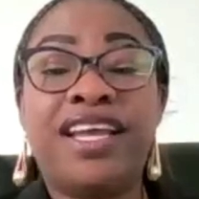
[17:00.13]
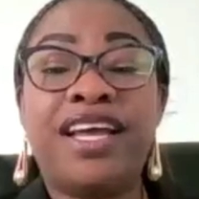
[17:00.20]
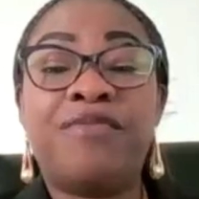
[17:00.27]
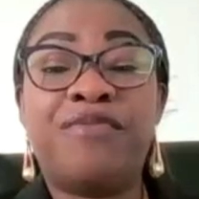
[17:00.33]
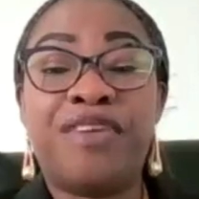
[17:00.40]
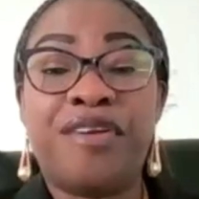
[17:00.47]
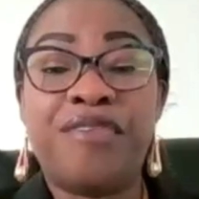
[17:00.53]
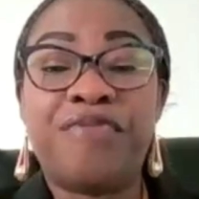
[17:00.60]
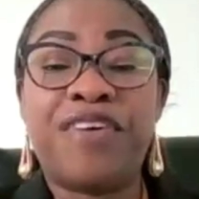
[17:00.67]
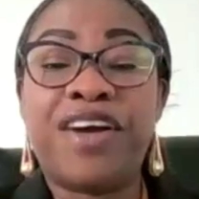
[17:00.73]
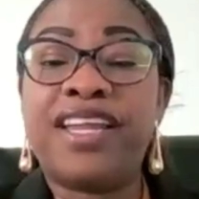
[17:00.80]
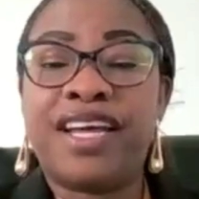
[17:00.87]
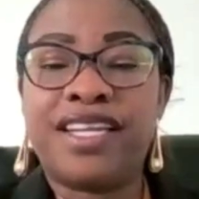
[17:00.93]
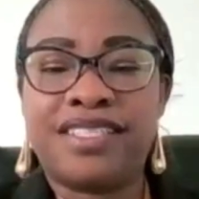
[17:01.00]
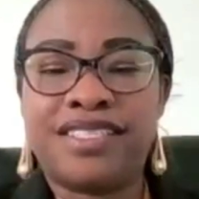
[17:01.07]
way they can
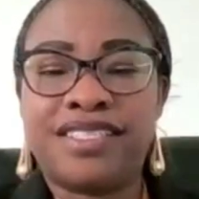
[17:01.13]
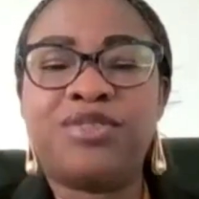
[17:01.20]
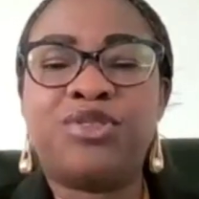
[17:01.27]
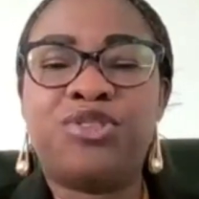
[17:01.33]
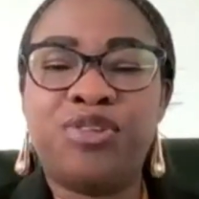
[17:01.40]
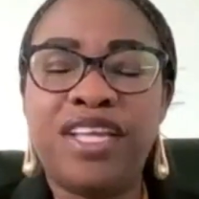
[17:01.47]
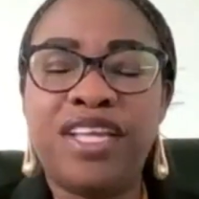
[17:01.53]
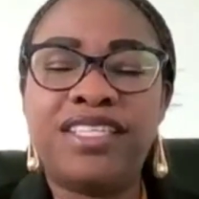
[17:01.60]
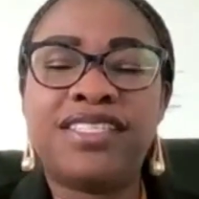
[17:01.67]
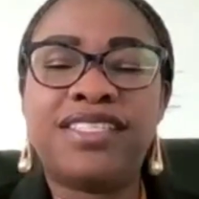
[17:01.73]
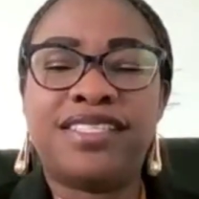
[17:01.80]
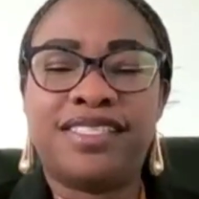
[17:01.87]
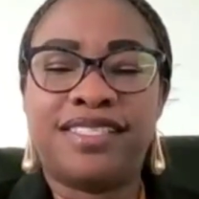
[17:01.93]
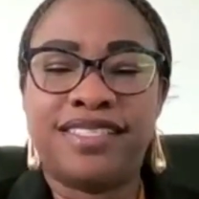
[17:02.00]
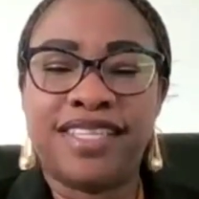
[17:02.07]
verify that truly
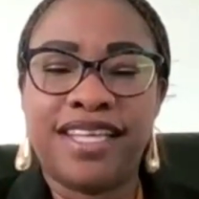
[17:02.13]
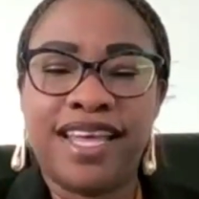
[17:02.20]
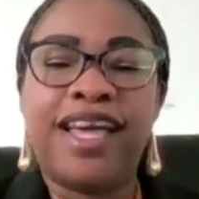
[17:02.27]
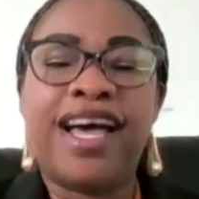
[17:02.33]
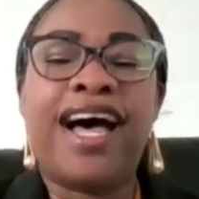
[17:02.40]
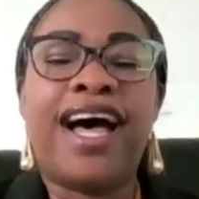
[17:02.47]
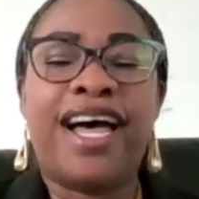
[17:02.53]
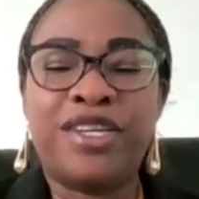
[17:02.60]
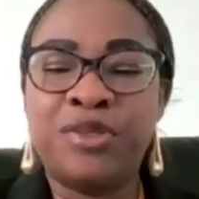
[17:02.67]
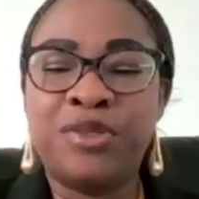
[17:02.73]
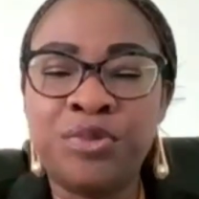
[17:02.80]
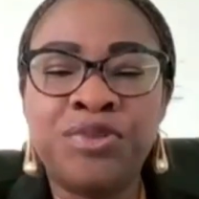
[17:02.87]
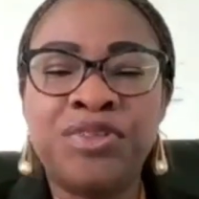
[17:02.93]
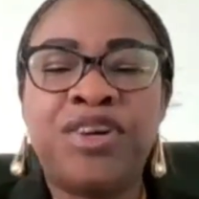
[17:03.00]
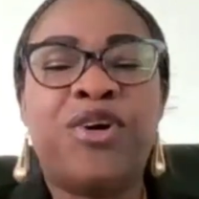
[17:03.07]
this is
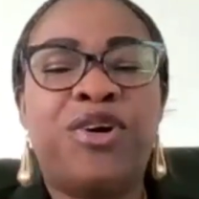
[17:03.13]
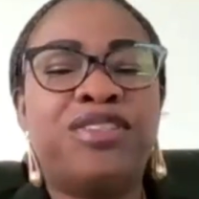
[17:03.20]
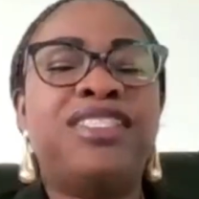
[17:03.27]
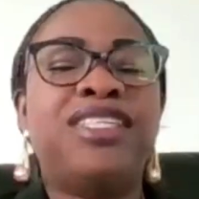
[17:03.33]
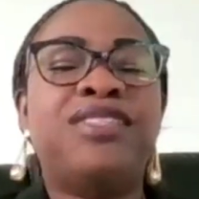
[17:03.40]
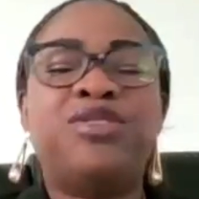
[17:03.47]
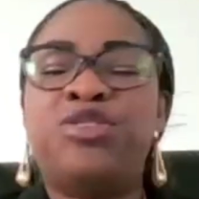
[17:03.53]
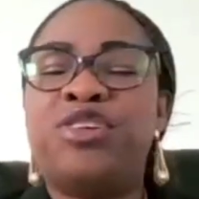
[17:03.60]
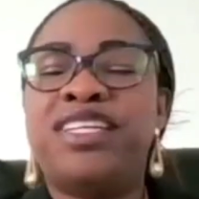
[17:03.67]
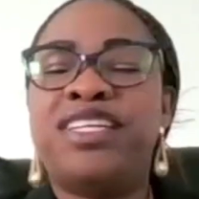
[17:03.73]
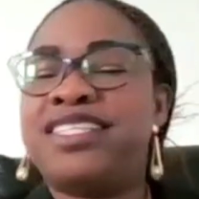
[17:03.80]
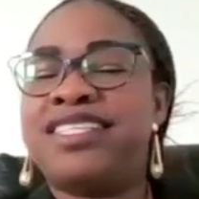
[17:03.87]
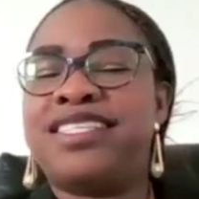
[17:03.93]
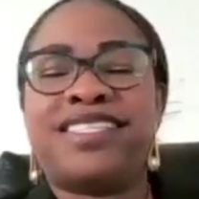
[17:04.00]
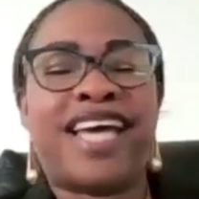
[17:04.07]
Anu, or truly
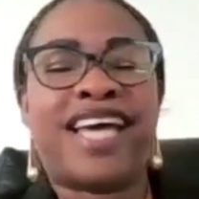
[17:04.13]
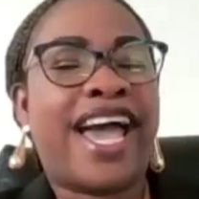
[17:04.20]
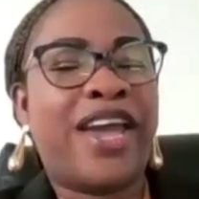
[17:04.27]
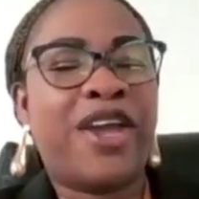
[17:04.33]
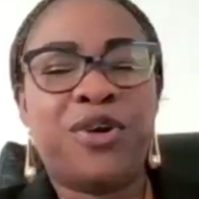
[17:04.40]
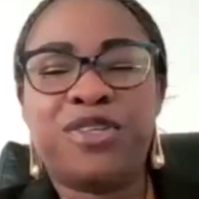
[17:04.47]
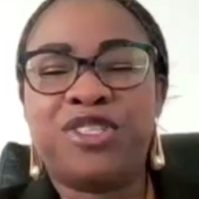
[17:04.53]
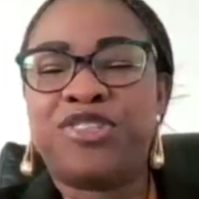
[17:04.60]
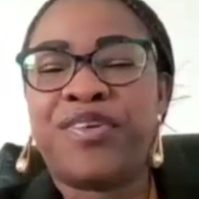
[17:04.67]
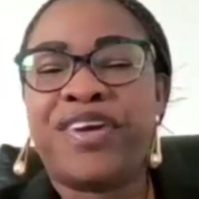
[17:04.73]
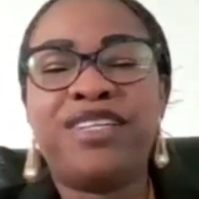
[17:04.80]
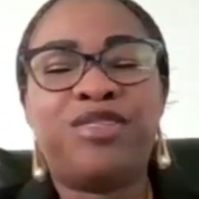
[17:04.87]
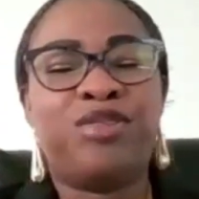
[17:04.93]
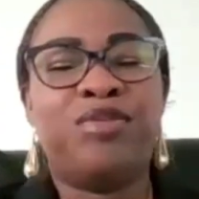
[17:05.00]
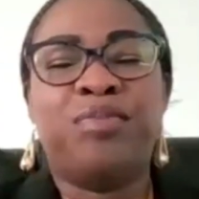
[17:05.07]
this is Ayo
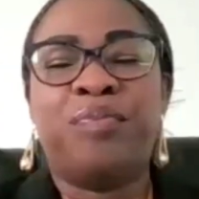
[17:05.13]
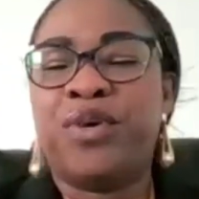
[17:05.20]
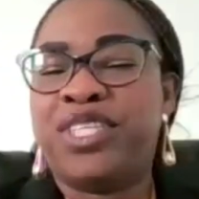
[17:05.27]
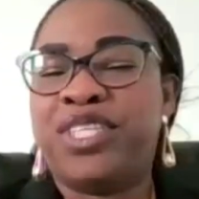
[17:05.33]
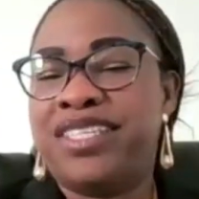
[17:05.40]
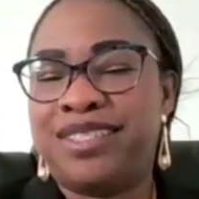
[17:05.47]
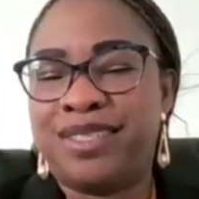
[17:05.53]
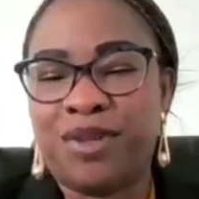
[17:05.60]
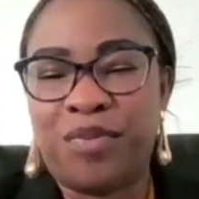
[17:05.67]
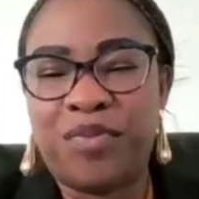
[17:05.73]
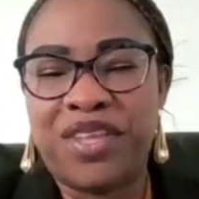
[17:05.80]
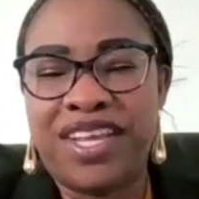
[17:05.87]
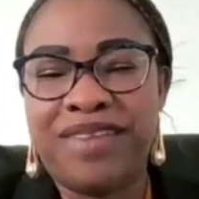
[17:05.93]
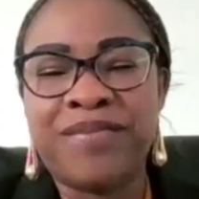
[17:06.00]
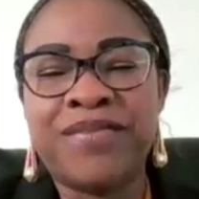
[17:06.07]
trying to purchase
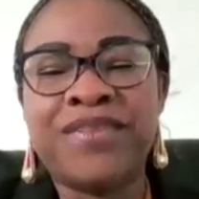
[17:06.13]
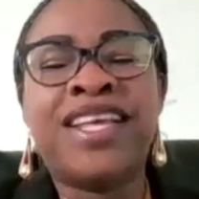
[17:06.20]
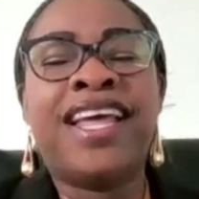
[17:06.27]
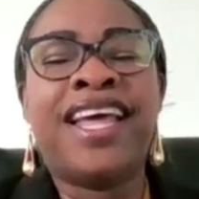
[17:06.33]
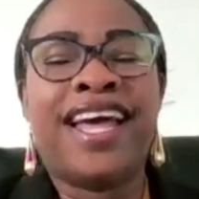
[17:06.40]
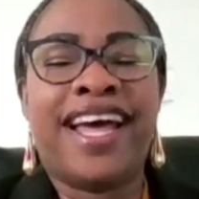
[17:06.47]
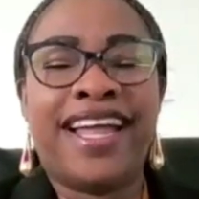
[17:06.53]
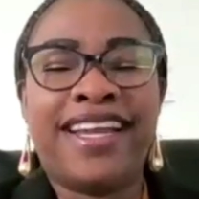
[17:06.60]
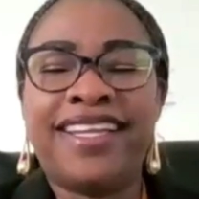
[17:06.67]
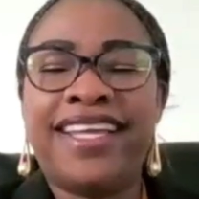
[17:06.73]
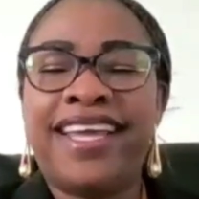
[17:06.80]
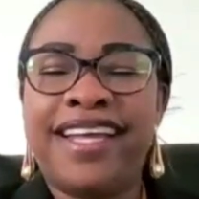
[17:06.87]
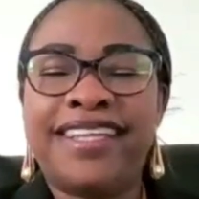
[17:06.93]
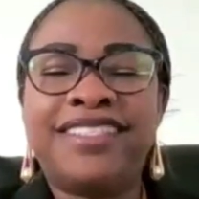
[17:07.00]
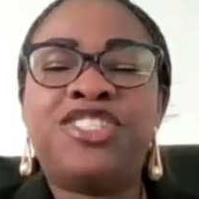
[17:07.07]
something. And
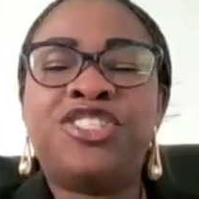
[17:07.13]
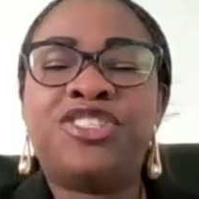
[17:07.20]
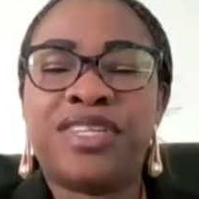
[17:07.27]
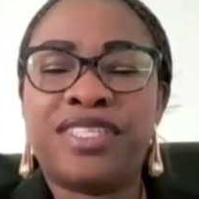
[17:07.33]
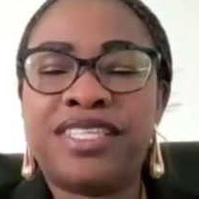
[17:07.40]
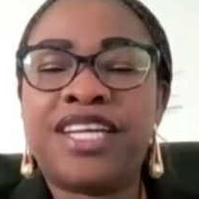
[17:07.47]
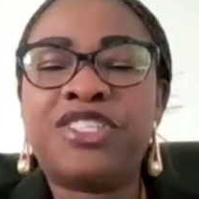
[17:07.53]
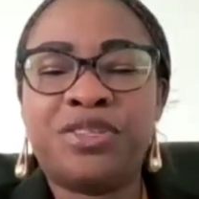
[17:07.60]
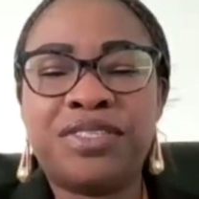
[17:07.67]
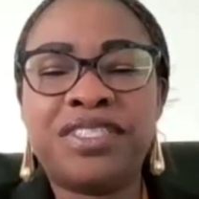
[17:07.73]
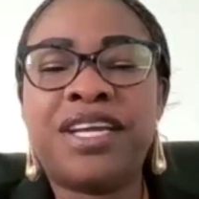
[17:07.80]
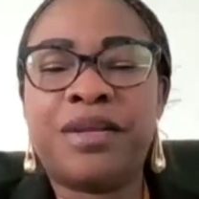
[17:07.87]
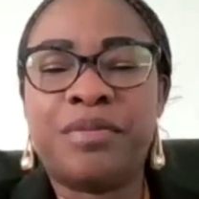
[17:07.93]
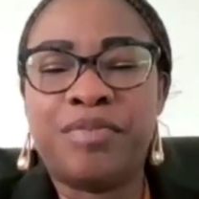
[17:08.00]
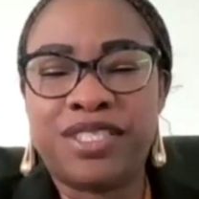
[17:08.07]
then the
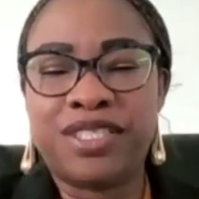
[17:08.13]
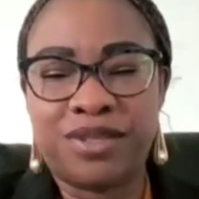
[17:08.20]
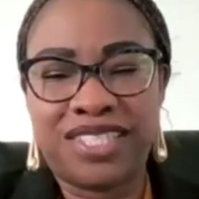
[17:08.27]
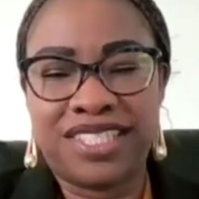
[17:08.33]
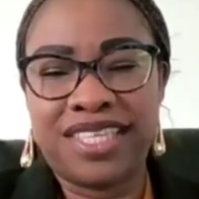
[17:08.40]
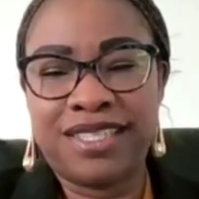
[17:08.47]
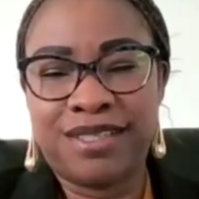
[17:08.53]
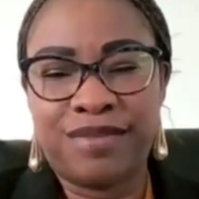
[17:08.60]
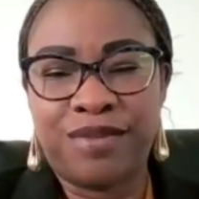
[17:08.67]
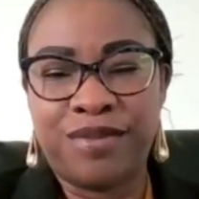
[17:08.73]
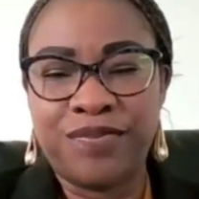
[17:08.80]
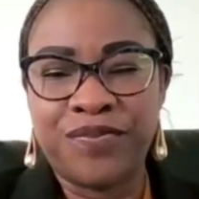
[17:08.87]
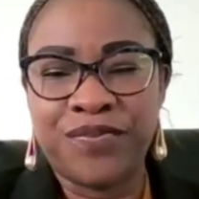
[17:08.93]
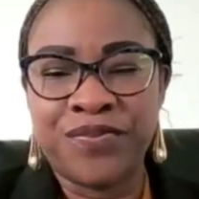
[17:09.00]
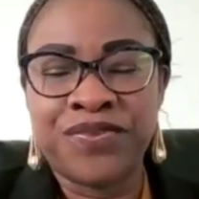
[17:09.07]
transaction can be
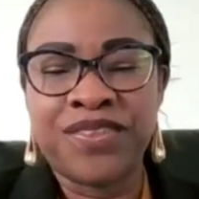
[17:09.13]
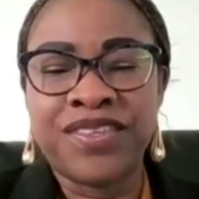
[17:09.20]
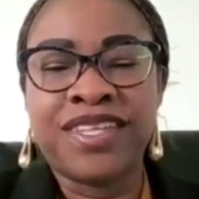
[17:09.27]
successful.